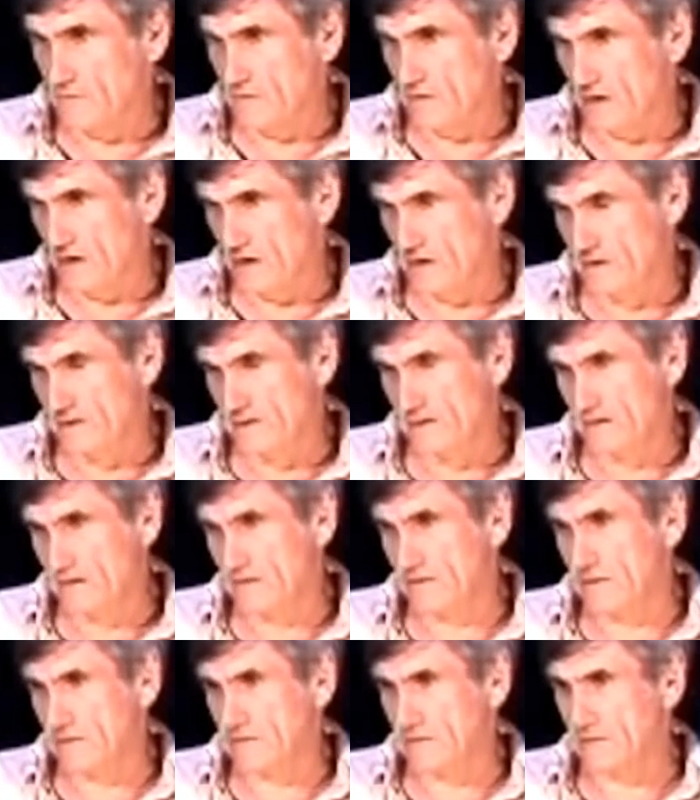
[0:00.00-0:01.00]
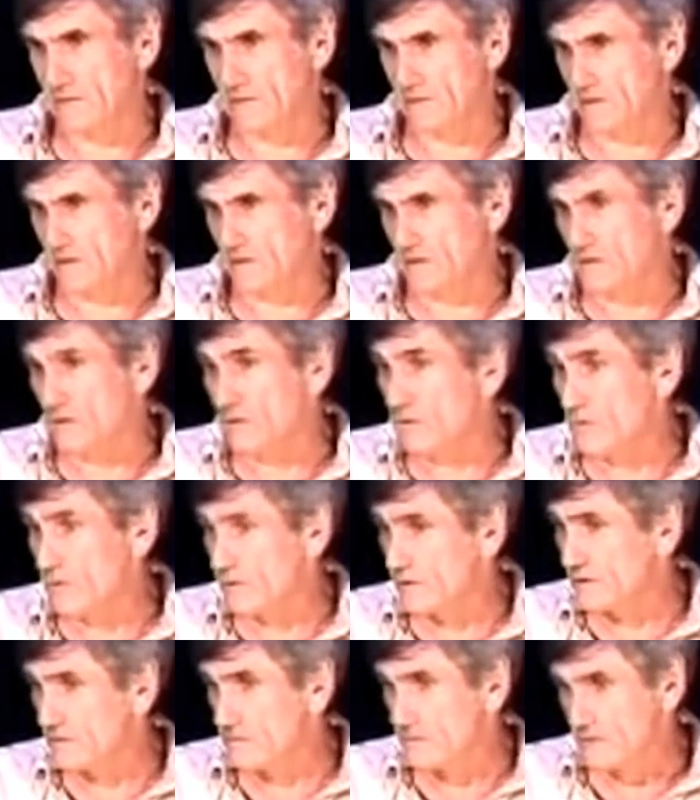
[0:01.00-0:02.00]
Yes, no,
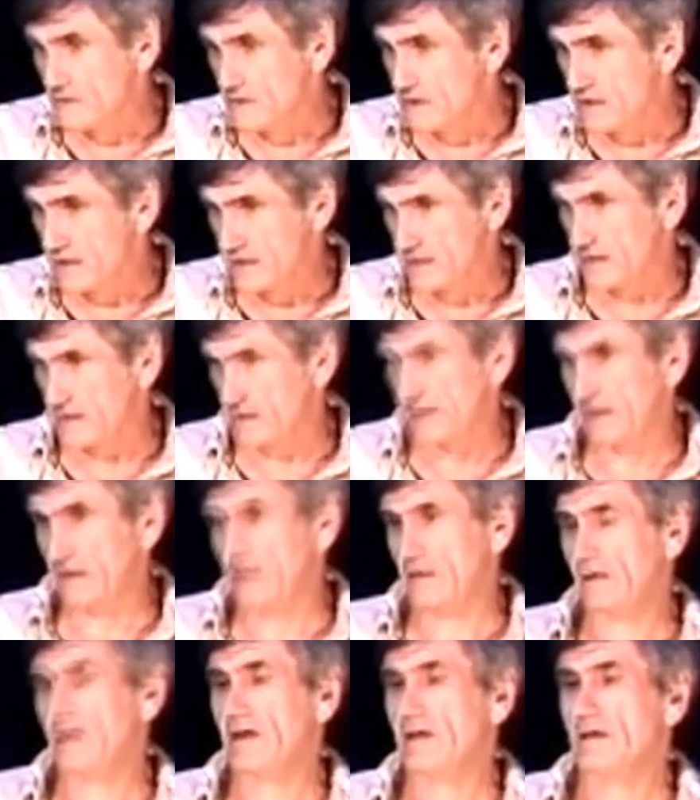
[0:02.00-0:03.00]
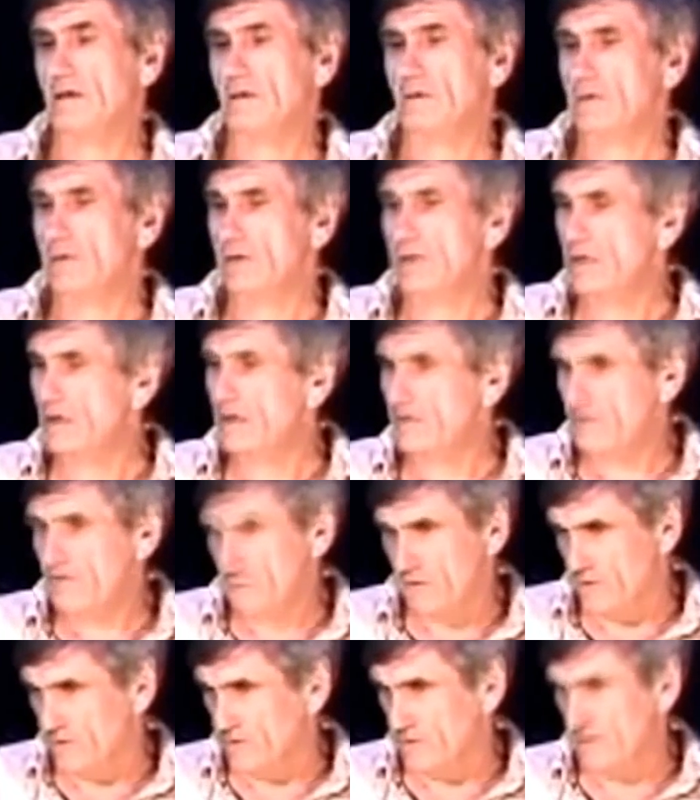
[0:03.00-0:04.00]
consumerism is not a need. We need
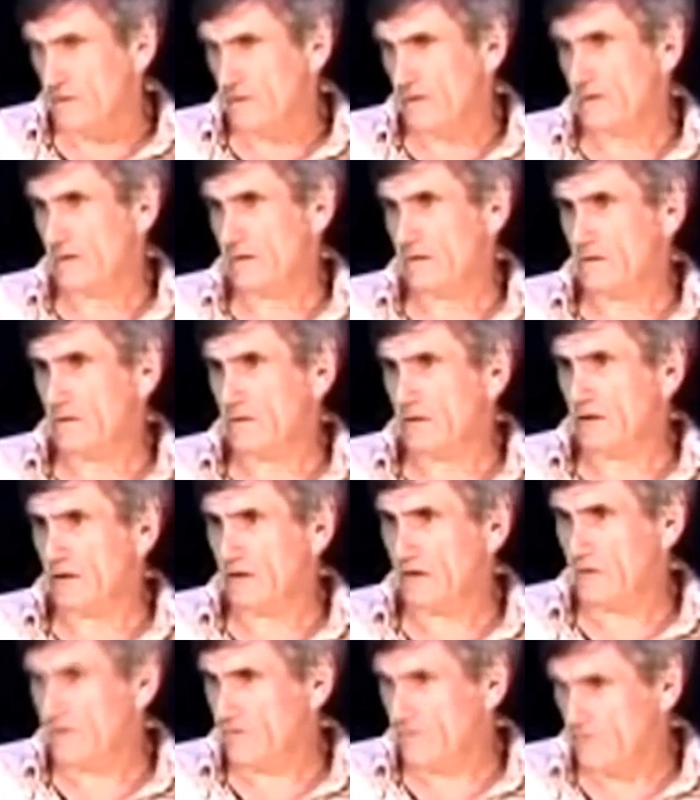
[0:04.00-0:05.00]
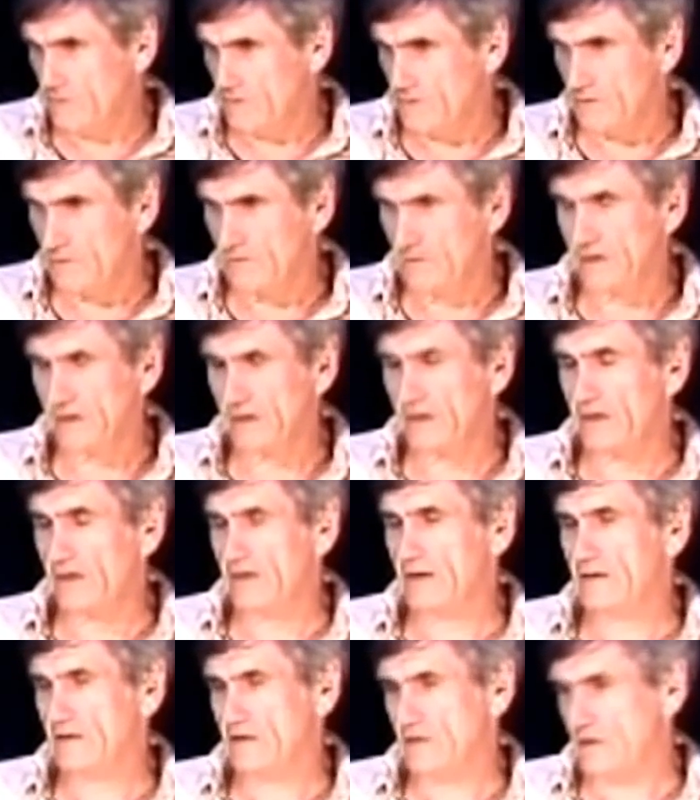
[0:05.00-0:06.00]
food. We need food. We
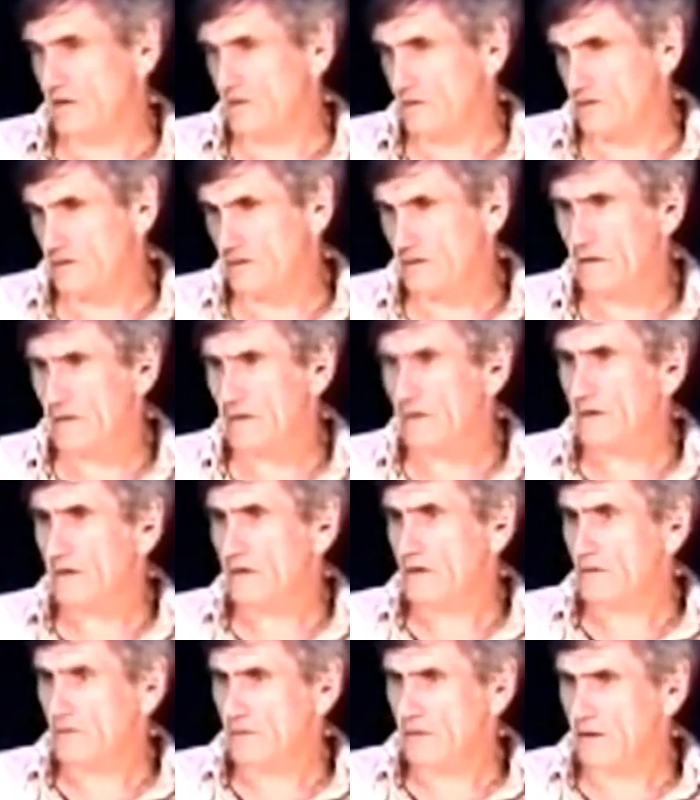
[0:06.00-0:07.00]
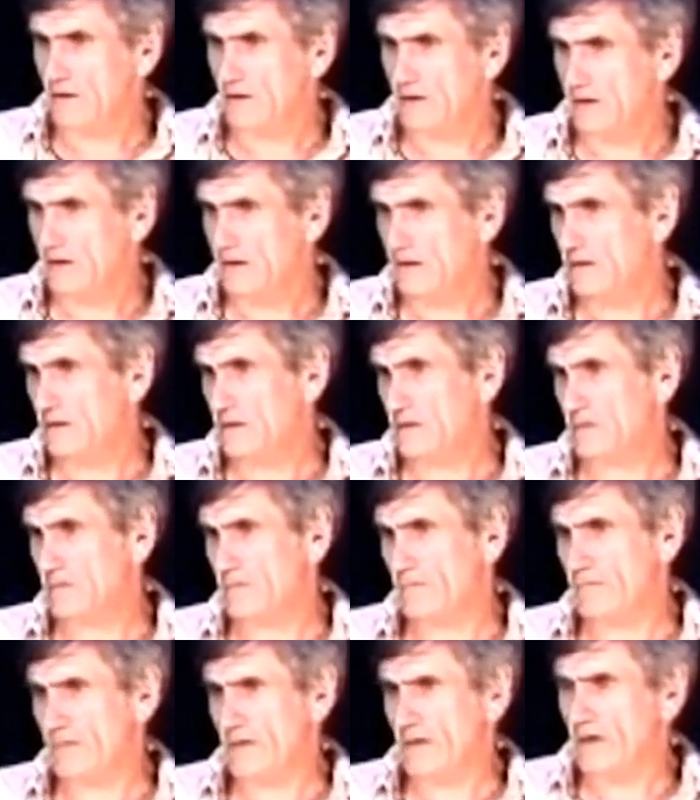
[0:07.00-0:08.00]
need shelter. We need,
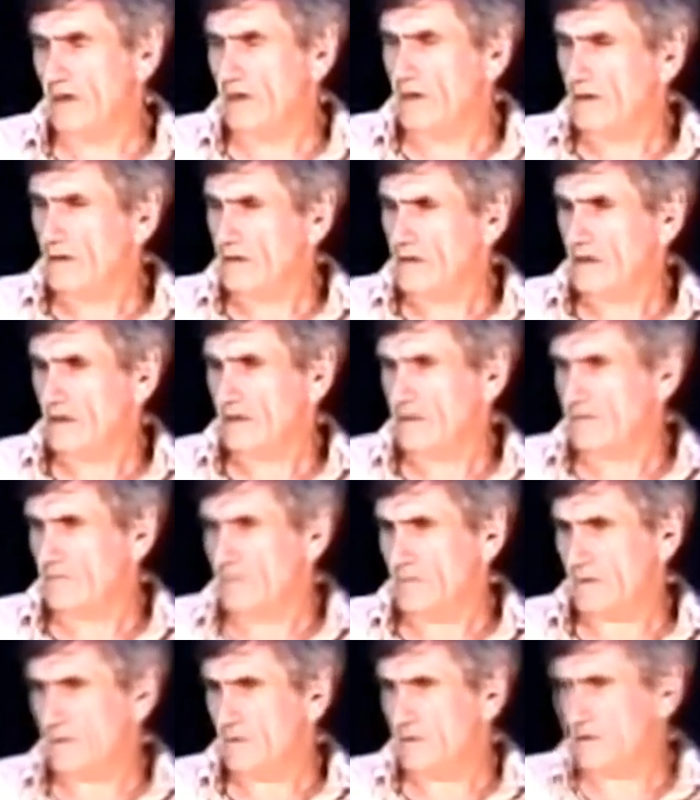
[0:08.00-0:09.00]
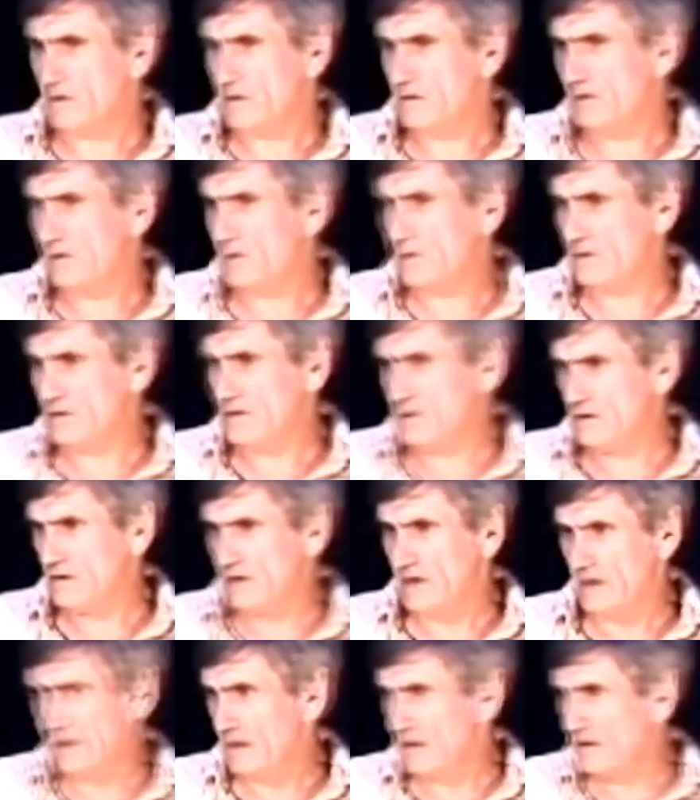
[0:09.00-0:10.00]
but we
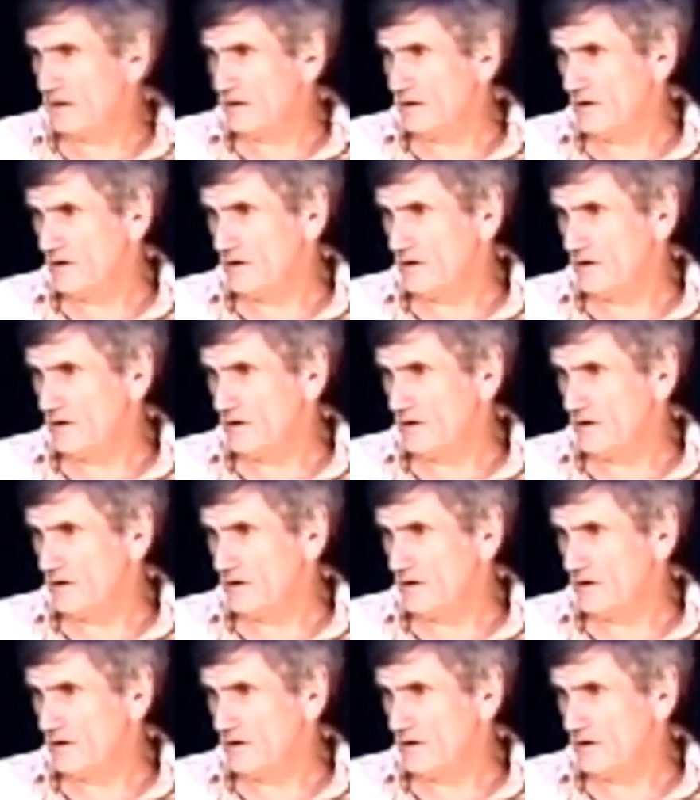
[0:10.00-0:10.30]
don't need